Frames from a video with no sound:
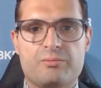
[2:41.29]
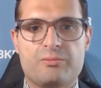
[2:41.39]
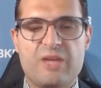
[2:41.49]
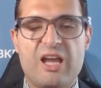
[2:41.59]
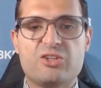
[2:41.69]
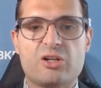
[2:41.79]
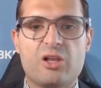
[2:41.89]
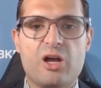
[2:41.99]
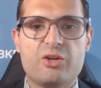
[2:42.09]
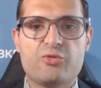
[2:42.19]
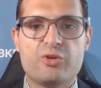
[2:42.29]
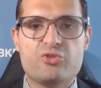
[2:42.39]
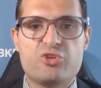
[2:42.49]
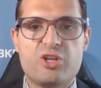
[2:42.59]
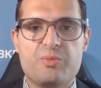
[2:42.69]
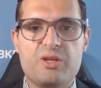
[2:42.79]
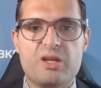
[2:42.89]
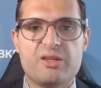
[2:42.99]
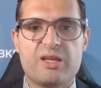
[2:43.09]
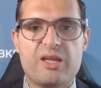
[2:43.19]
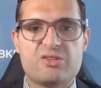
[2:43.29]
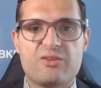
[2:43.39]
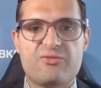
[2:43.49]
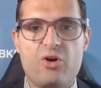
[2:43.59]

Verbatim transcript: A decline in real GDP indicates a fall